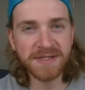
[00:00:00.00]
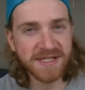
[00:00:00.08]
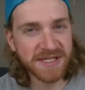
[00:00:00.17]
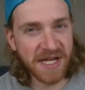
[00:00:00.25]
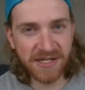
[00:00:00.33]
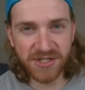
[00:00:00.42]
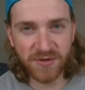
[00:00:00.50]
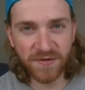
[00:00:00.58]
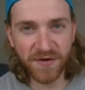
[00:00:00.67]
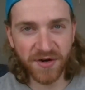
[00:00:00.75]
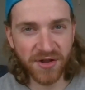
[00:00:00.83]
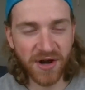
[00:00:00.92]
Stay tuned
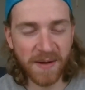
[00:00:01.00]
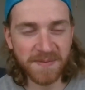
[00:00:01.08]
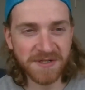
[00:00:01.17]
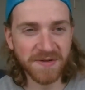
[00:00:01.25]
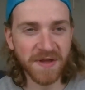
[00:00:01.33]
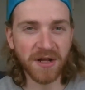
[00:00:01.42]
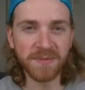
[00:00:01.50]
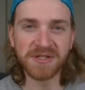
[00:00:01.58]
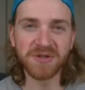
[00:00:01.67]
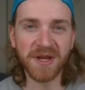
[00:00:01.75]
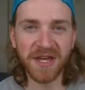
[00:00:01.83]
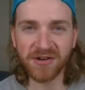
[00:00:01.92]
for another episode that I'll be
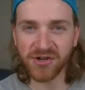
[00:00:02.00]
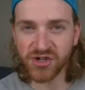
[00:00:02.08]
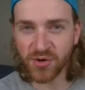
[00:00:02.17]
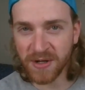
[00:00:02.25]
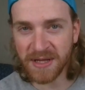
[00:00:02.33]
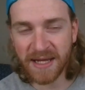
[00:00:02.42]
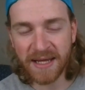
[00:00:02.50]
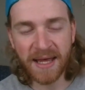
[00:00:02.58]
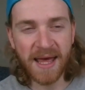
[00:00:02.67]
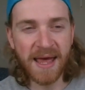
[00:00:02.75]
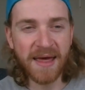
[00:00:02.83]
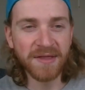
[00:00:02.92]
doing here shortly,
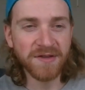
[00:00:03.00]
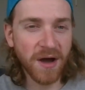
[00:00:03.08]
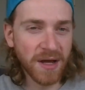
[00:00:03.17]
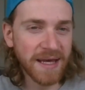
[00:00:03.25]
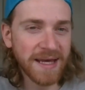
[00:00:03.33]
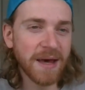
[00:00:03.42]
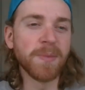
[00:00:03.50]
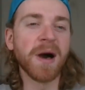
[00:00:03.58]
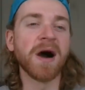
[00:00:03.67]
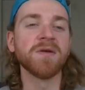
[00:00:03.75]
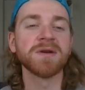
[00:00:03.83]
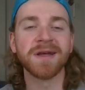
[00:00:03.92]
talking
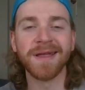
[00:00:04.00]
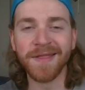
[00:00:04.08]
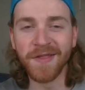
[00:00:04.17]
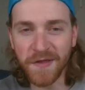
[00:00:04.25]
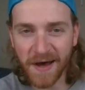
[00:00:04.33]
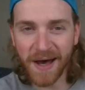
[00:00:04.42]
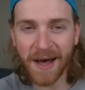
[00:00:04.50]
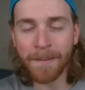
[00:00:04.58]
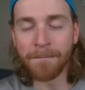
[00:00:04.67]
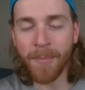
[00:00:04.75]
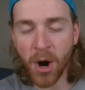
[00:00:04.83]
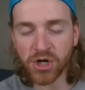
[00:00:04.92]
about the
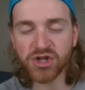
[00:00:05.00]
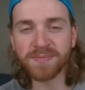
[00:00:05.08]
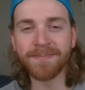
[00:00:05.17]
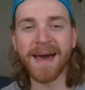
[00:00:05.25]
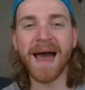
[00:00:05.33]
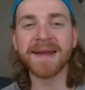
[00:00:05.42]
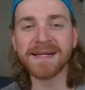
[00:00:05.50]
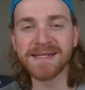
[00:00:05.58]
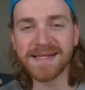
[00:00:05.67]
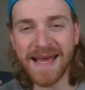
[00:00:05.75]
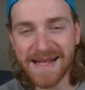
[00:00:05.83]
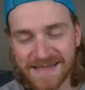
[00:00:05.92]
March
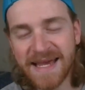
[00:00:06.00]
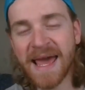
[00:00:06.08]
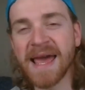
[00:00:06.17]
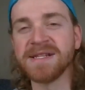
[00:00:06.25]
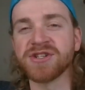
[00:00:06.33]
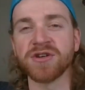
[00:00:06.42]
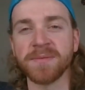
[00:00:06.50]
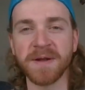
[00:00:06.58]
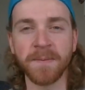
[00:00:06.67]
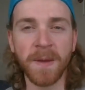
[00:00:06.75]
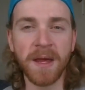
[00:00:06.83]
Madness NCAA tournament.